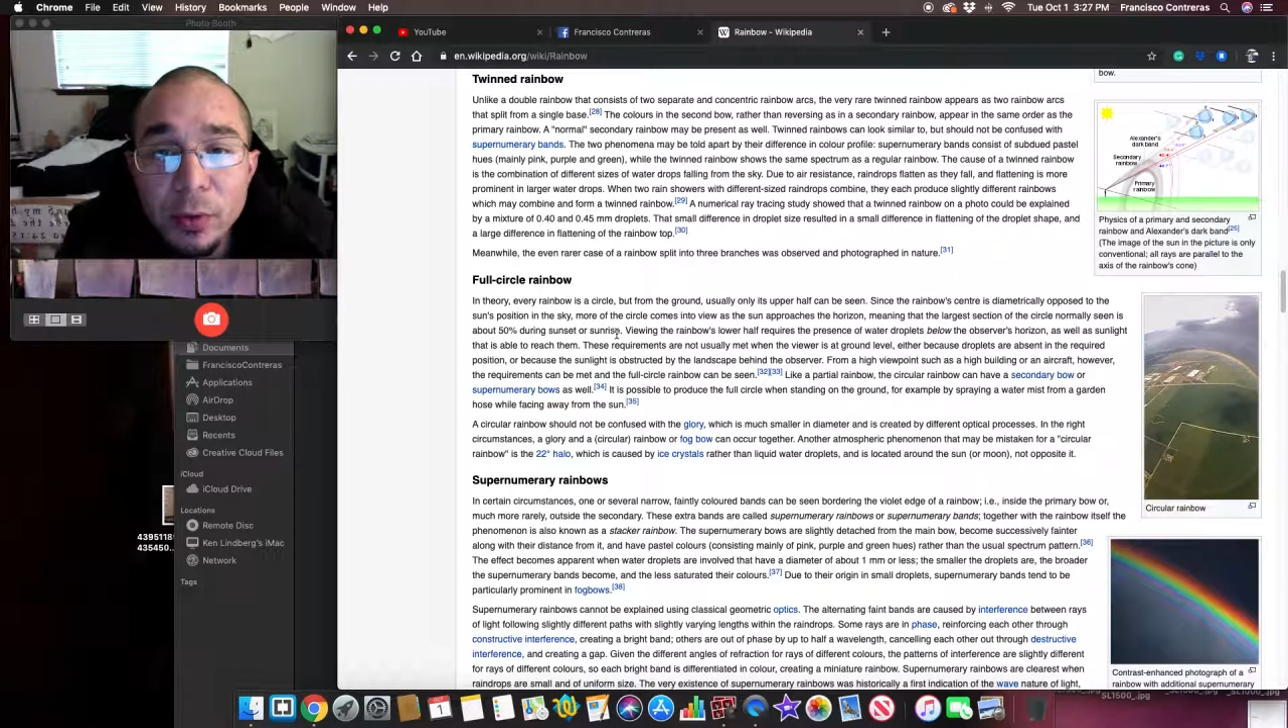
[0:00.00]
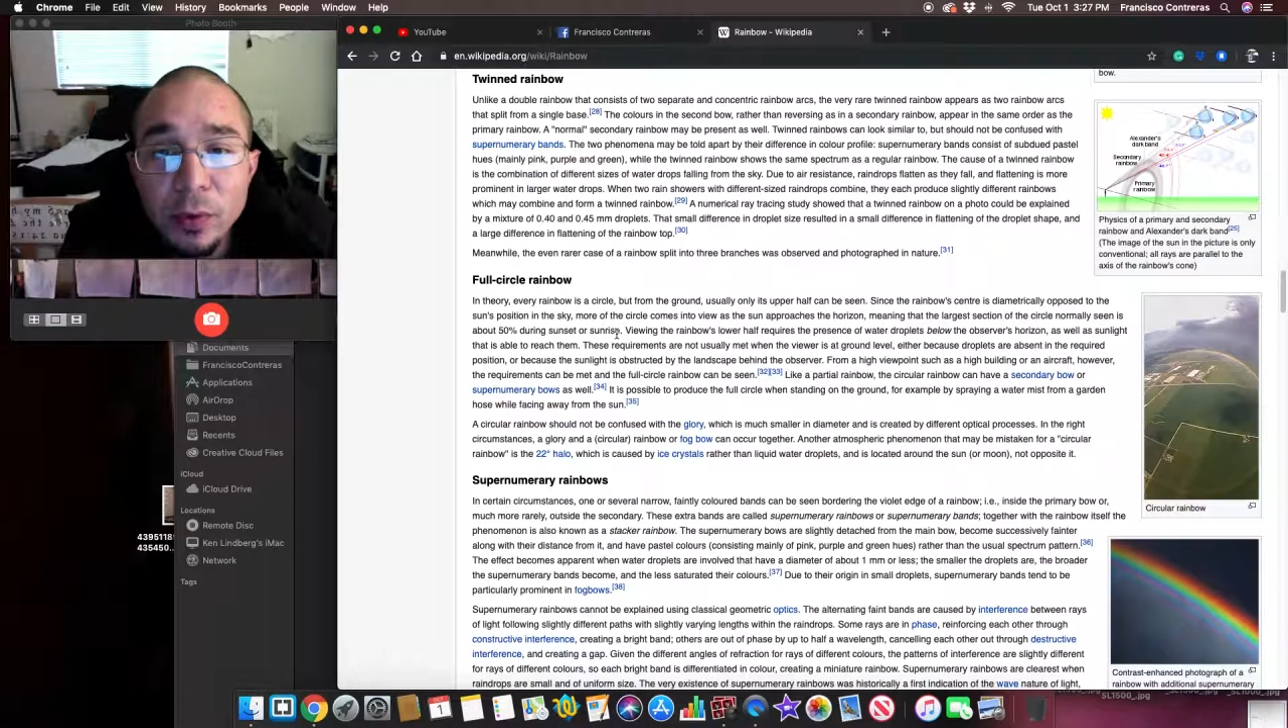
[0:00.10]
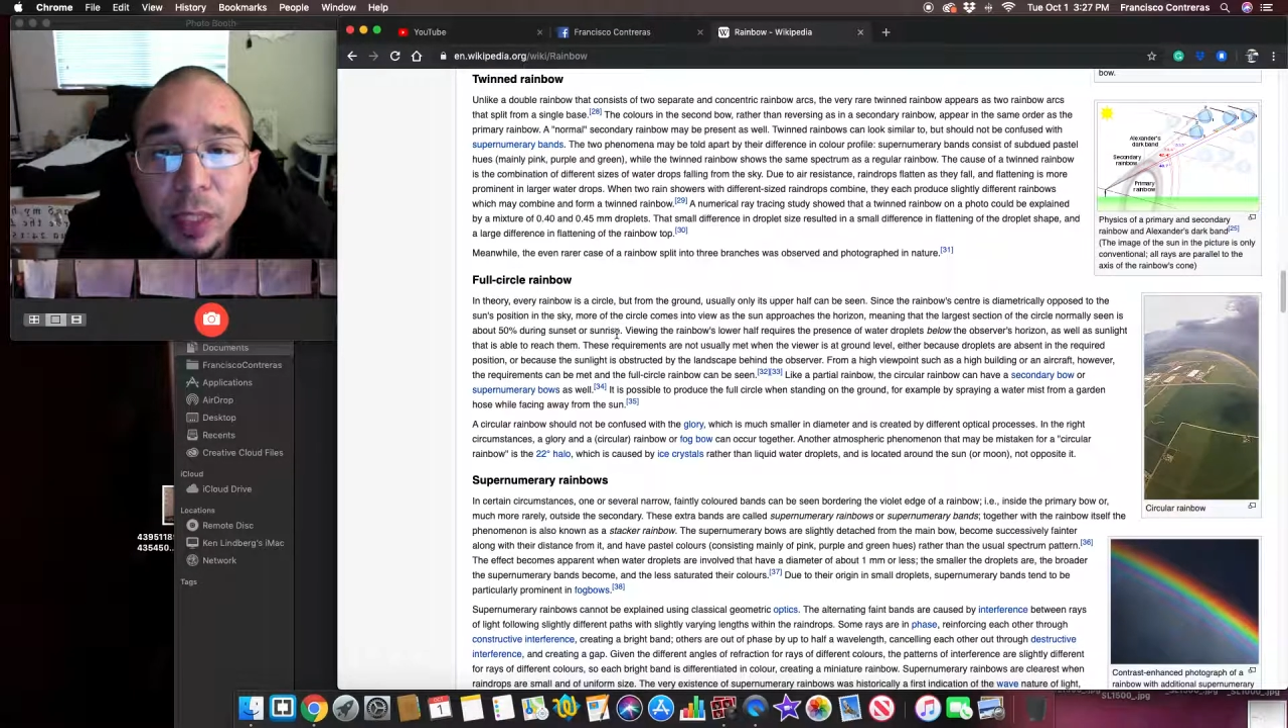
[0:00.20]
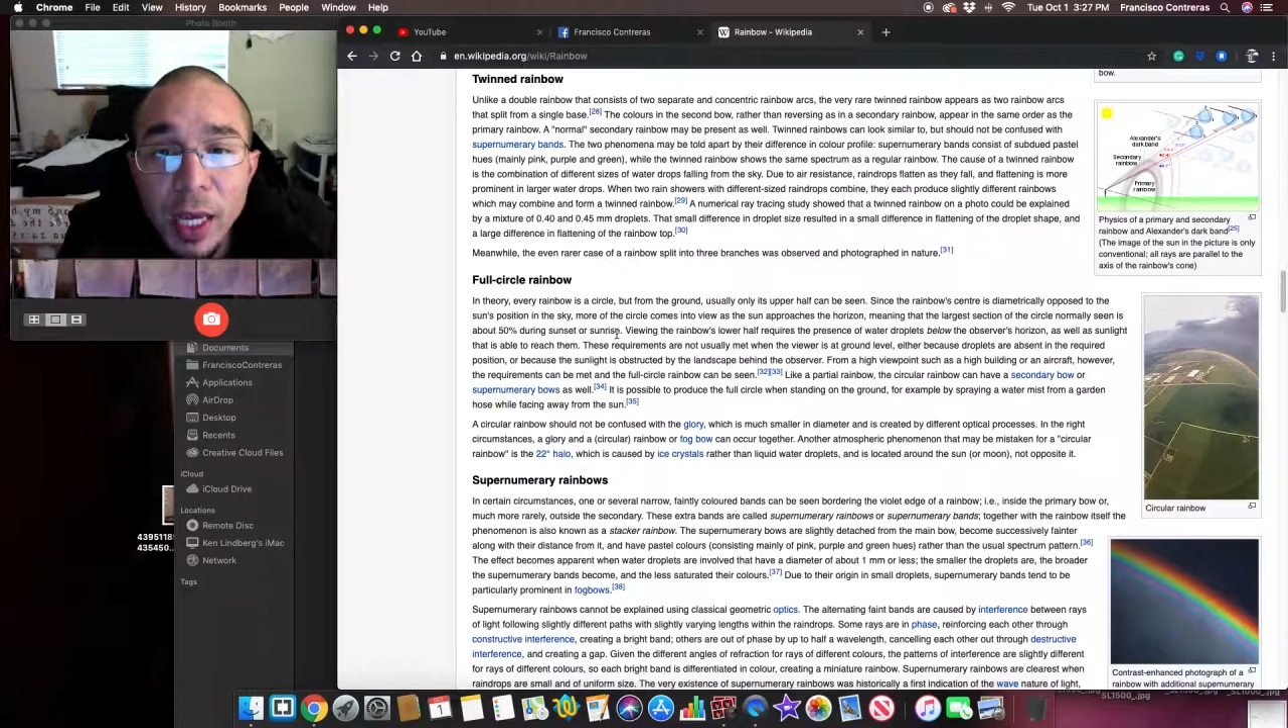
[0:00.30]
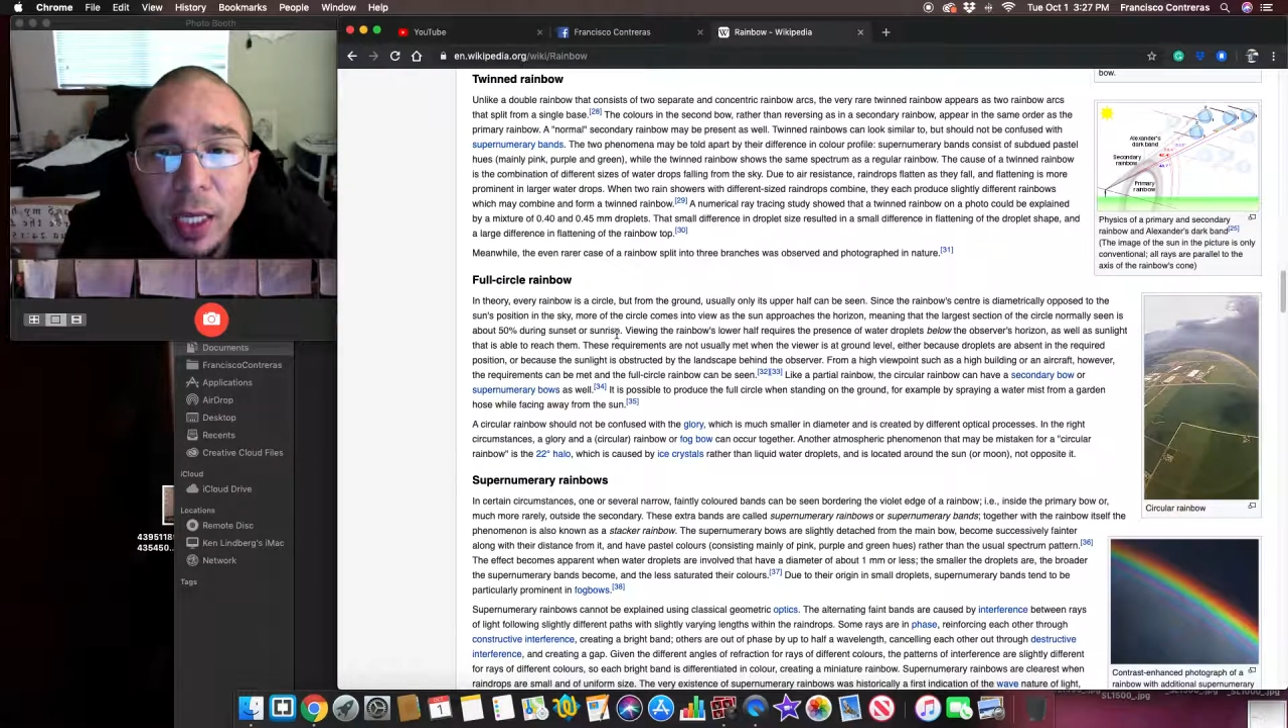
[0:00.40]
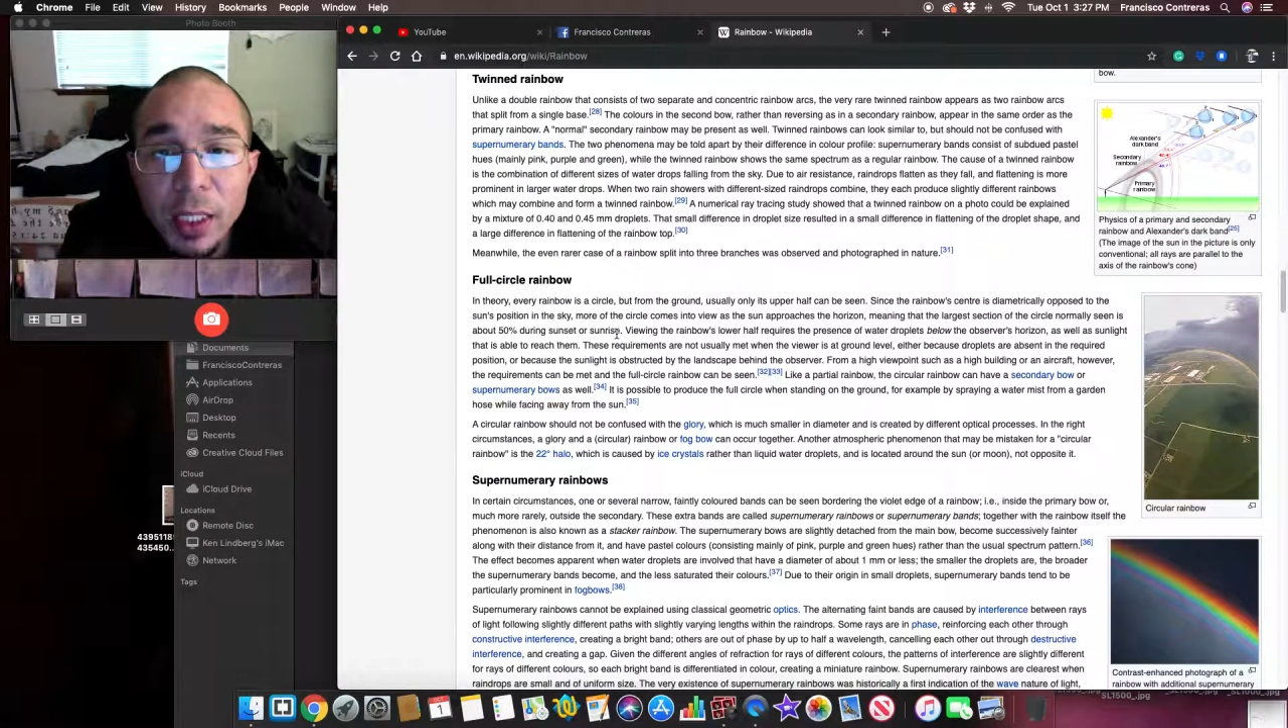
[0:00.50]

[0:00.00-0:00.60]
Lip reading: that